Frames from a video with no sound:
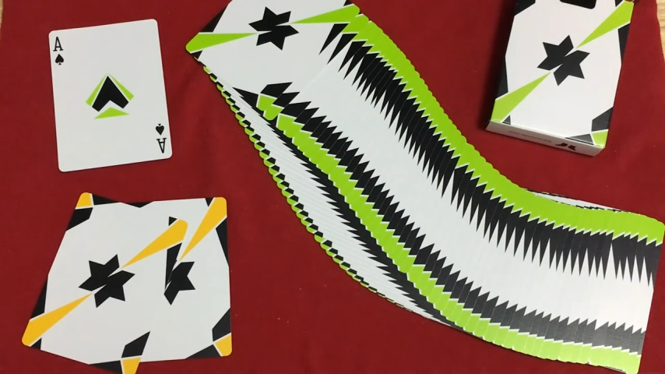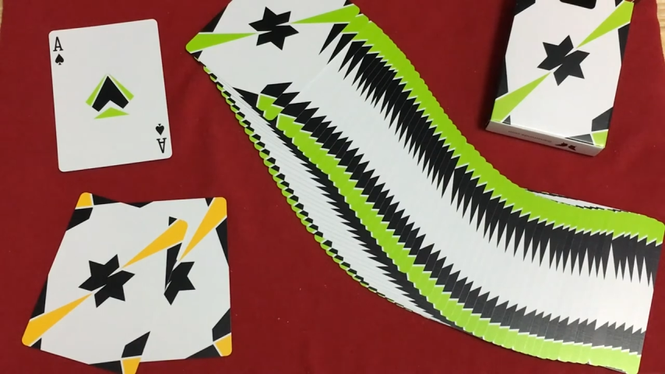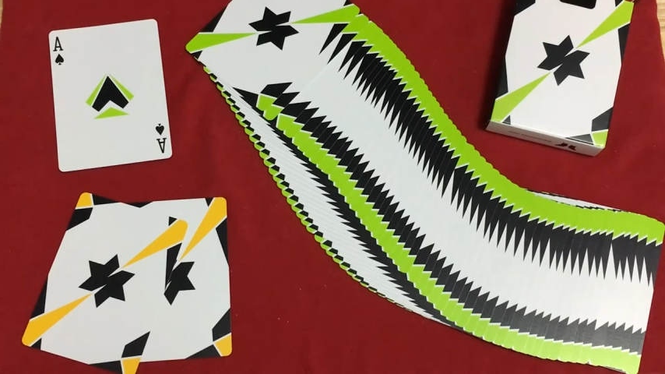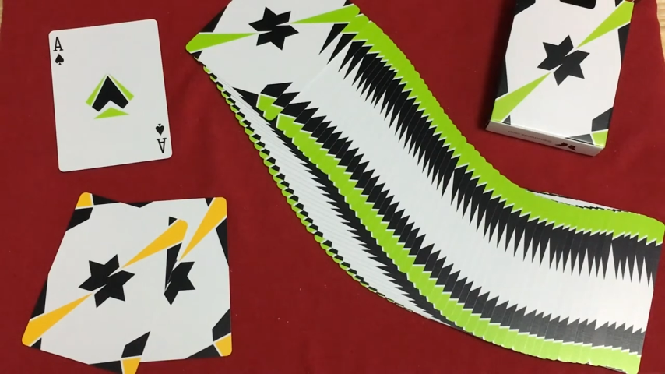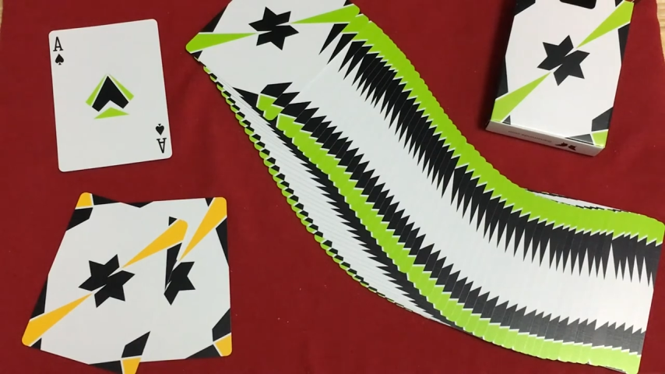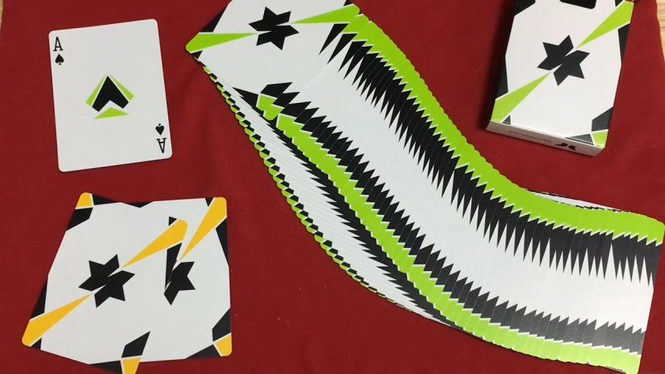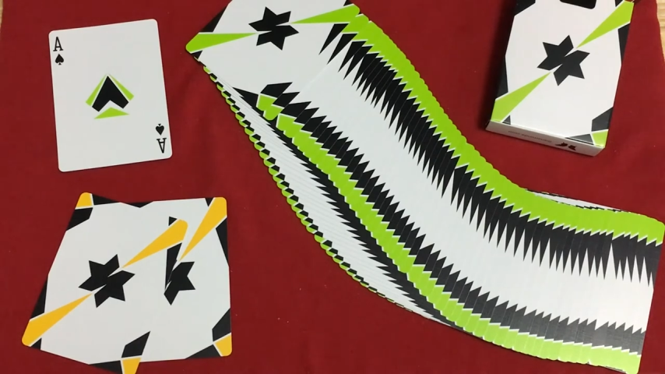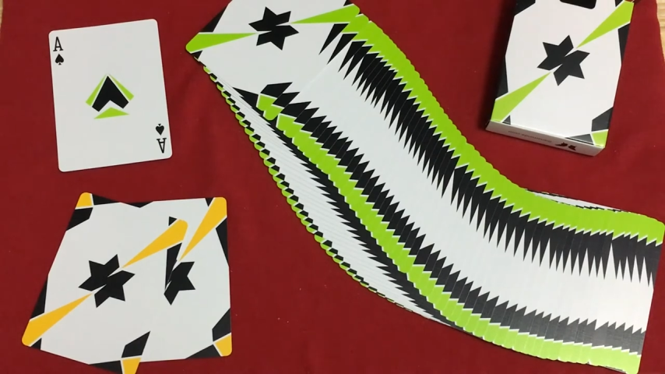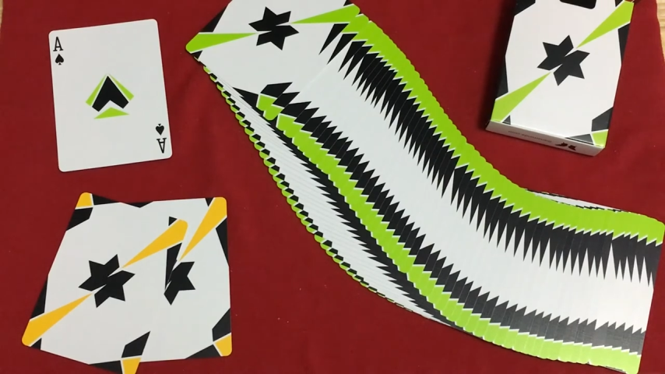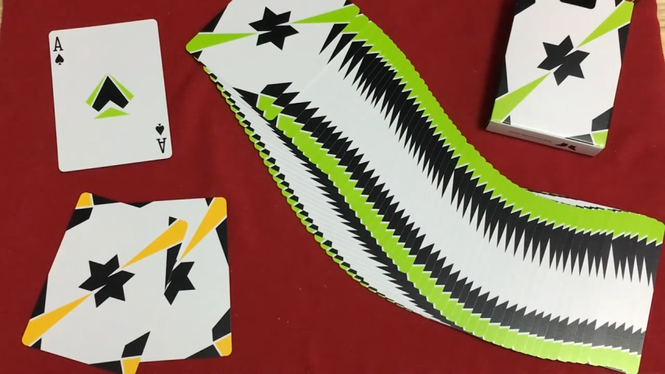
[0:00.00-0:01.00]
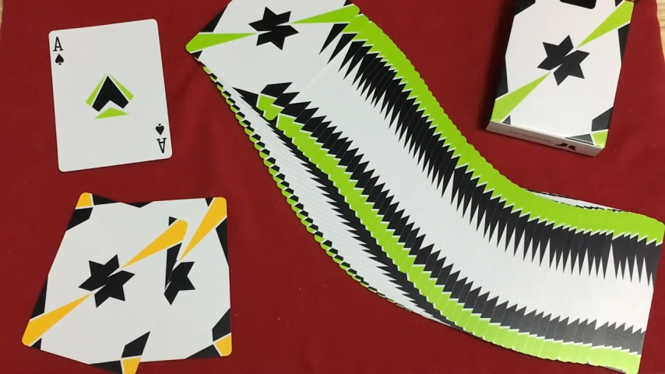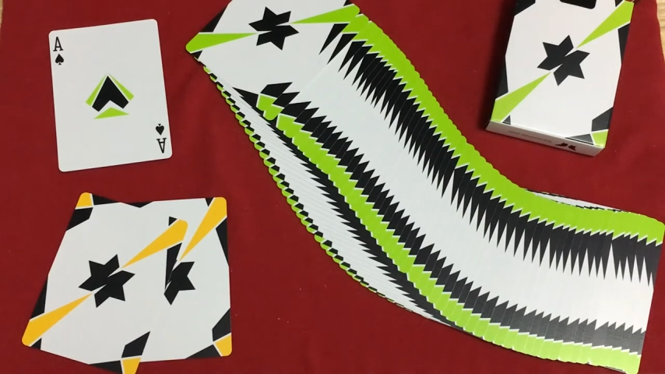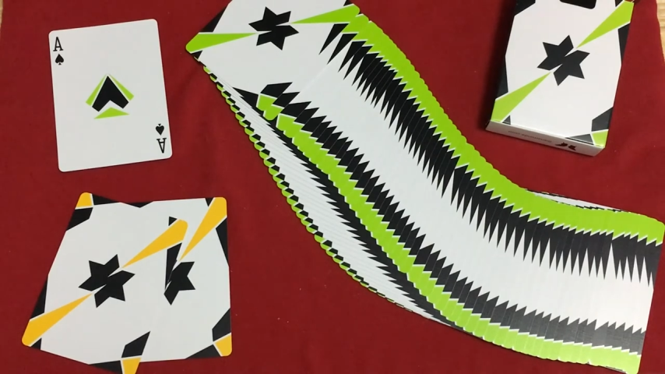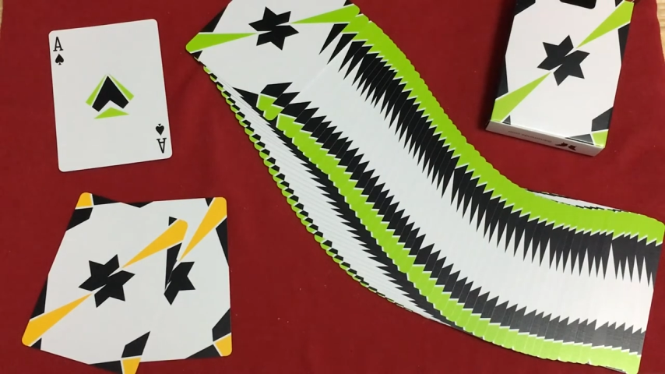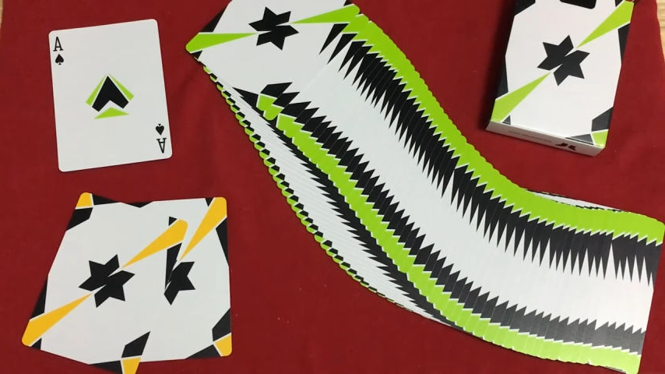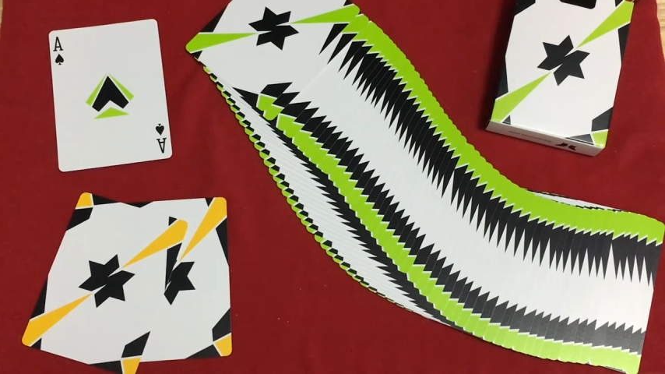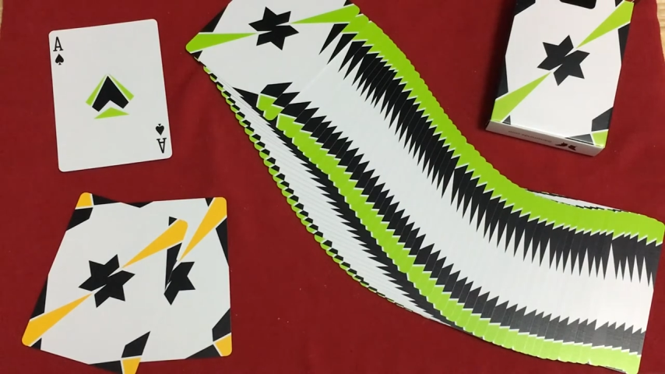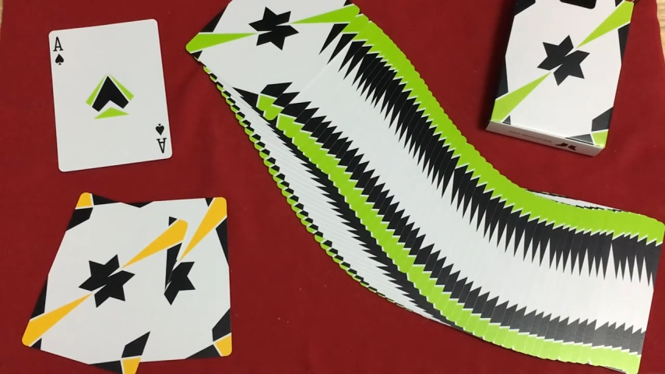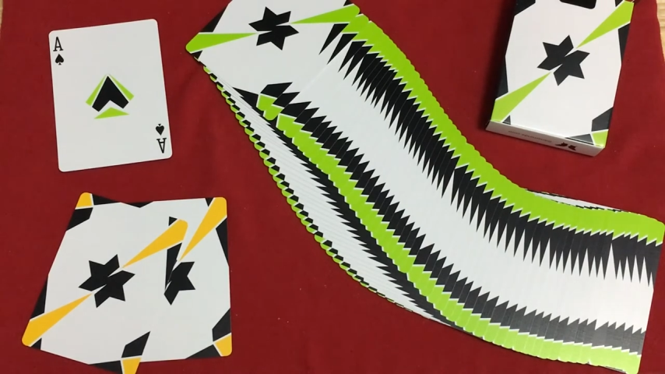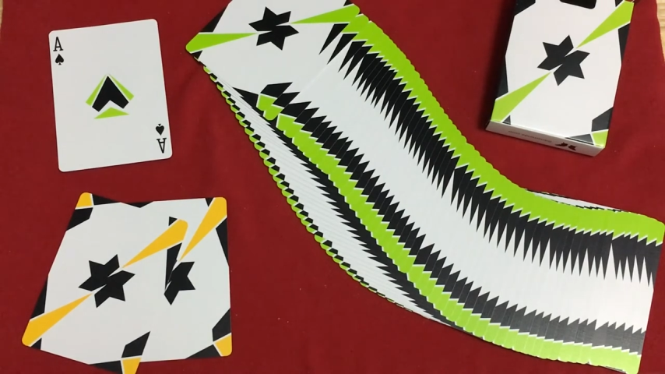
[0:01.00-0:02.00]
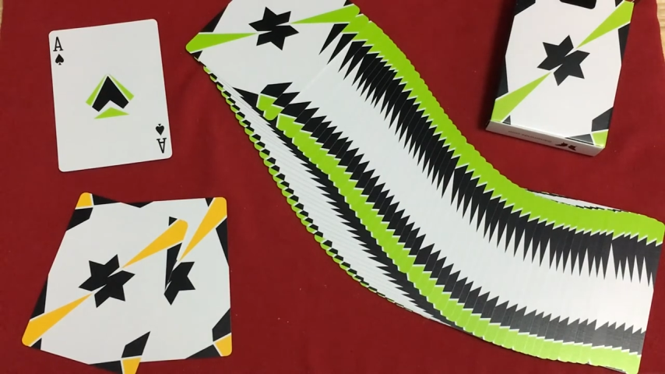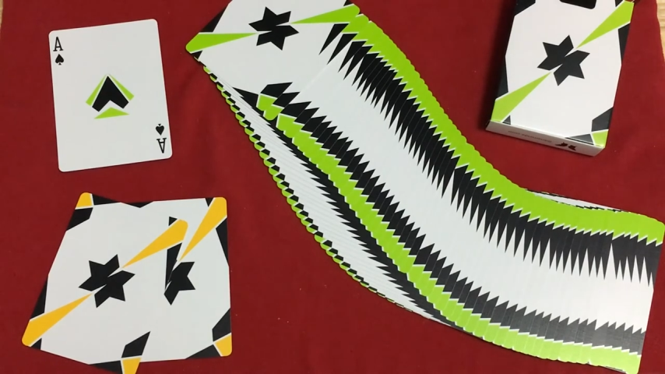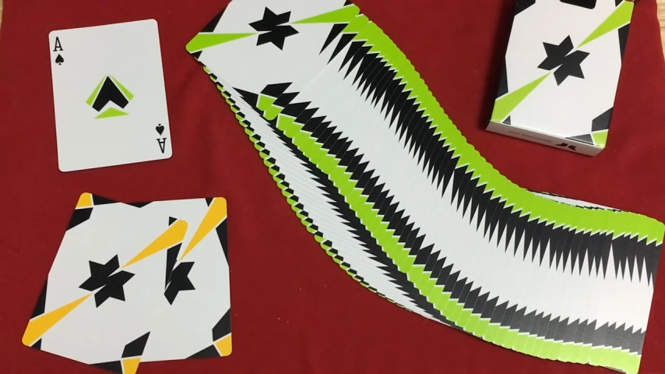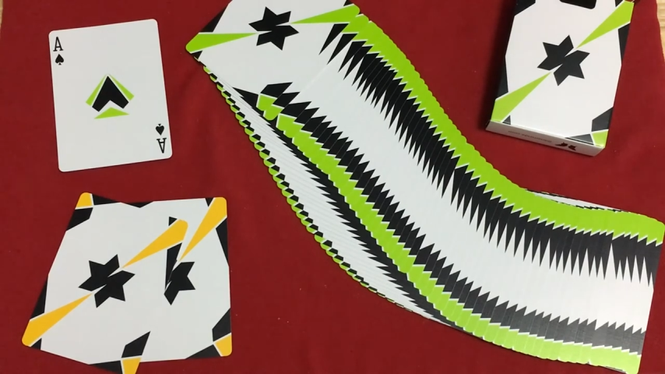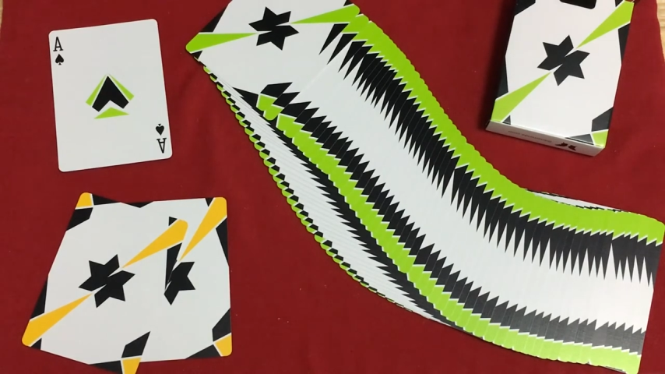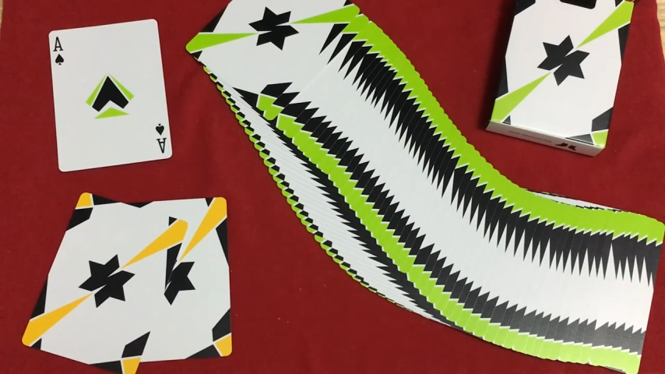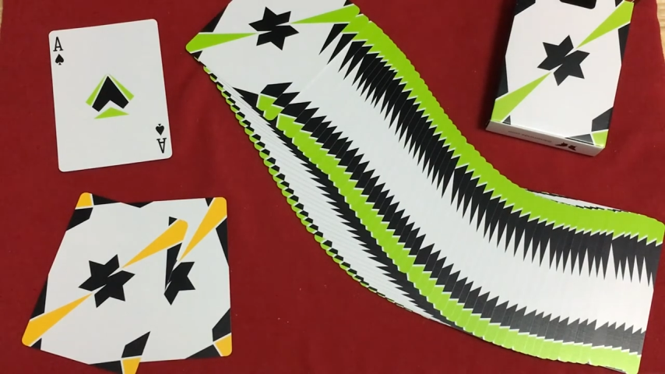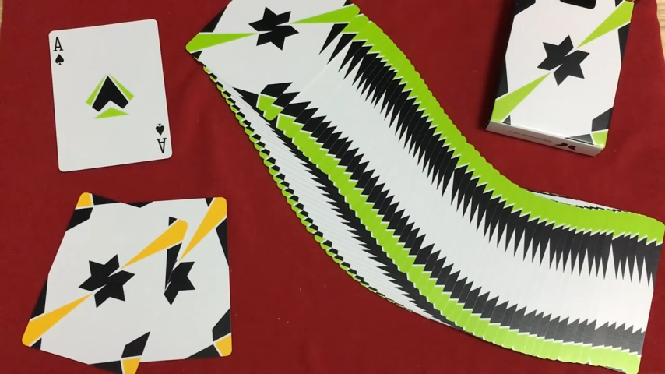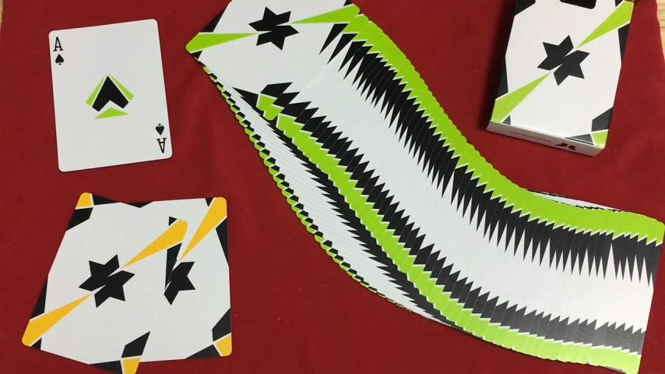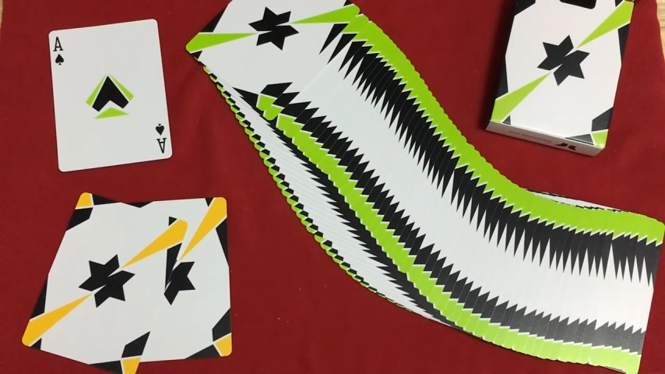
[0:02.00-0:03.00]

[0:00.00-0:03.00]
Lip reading: [unreadable: no face in view]